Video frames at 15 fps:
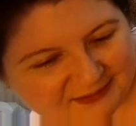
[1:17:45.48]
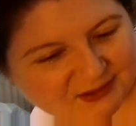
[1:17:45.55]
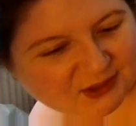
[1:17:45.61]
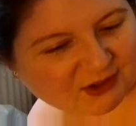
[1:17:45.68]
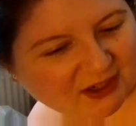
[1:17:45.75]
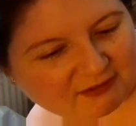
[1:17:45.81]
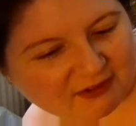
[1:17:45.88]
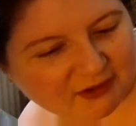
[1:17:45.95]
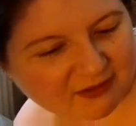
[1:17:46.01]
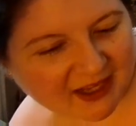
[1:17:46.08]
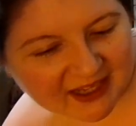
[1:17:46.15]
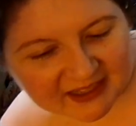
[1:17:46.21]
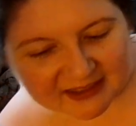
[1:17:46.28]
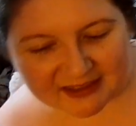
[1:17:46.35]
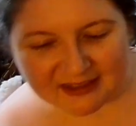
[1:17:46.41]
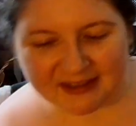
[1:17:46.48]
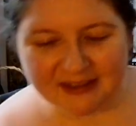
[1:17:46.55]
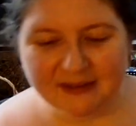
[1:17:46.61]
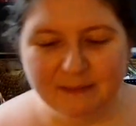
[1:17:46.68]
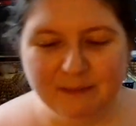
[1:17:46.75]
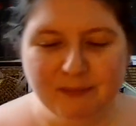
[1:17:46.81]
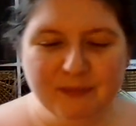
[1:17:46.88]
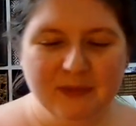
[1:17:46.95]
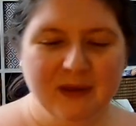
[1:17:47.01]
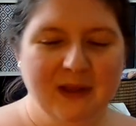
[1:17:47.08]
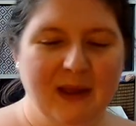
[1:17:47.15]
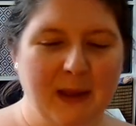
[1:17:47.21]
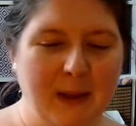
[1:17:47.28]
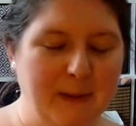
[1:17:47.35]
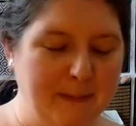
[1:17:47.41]
It's trying to run away.
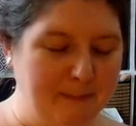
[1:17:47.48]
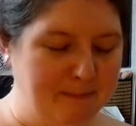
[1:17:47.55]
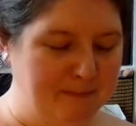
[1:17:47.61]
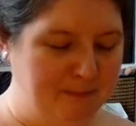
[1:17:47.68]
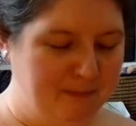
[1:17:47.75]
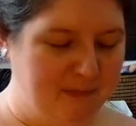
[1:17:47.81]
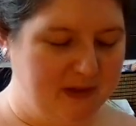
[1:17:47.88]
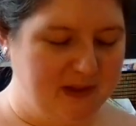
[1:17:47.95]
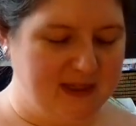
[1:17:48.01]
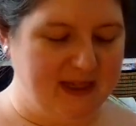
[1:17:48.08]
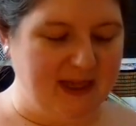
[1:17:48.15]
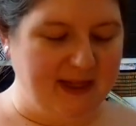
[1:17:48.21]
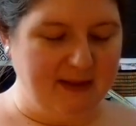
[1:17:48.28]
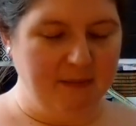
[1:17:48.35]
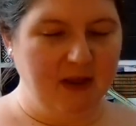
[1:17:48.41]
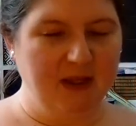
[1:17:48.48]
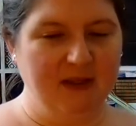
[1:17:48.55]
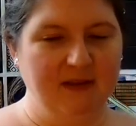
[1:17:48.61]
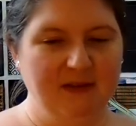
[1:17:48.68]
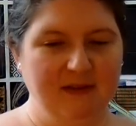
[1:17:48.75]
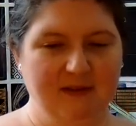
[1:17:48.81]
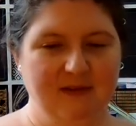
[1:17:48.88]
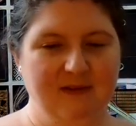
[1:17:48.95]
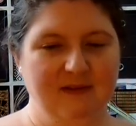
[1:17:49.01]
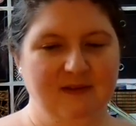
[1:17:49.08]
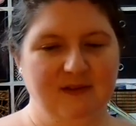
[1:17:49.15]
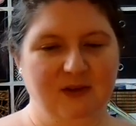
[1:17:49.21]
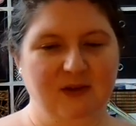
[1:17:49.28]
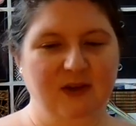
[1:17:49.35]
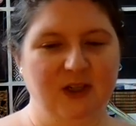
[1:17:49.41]
So yeah, they might,
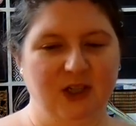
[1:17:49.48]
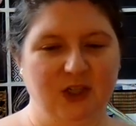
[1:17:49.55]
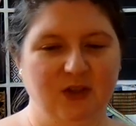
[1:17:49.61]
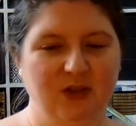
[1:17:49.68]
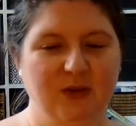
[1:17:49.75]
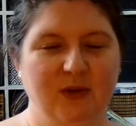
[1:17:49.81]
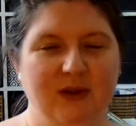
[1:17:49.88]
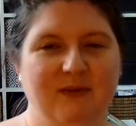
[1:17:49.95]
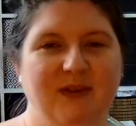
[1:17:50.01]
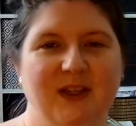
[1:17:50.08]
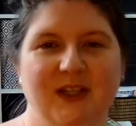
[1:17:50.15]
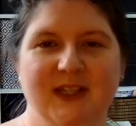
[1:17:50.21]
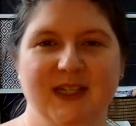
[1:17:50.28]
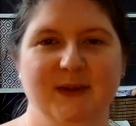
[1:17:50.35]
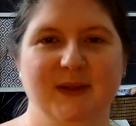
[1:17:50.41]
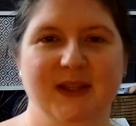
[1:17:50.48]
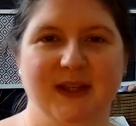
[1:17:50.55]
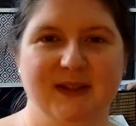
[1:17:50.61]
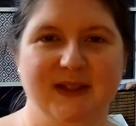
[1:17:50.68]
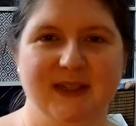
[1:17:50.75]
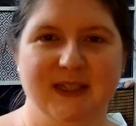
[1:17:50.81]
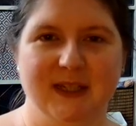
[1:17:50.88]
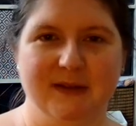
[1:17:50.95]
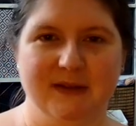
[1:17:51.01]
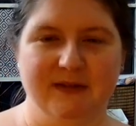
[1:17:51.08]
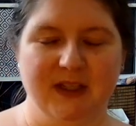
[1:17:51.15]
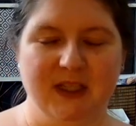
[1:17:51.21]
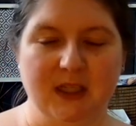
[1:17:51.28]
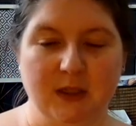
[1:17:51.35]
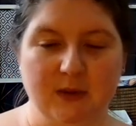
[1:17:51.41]
I'm not quite sure what I'm going to do with those in terms of
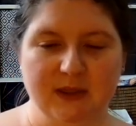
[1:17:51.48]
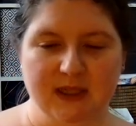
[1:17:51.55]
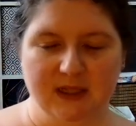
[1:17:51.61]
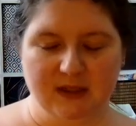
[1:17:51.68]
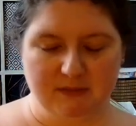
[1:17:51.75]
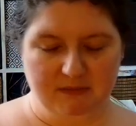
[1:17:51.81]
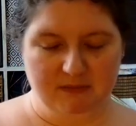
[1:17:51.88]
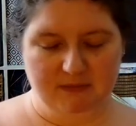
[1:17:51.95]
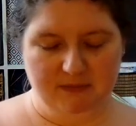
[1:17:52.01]
using them.